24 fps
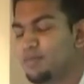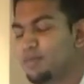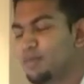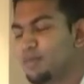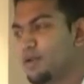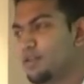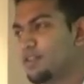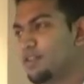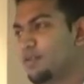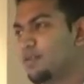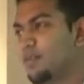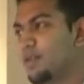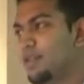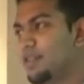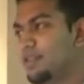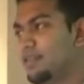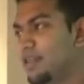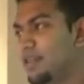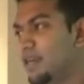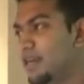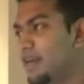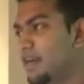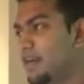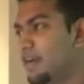possibly
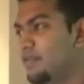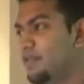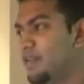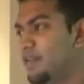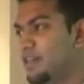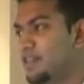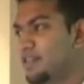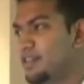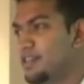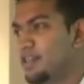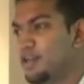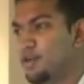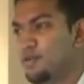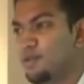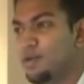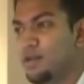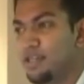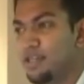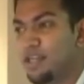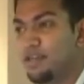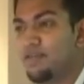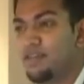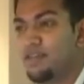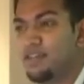3.5 years now,
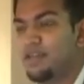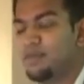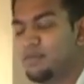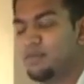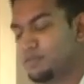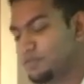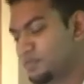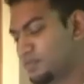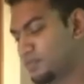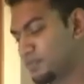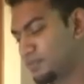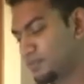working with them.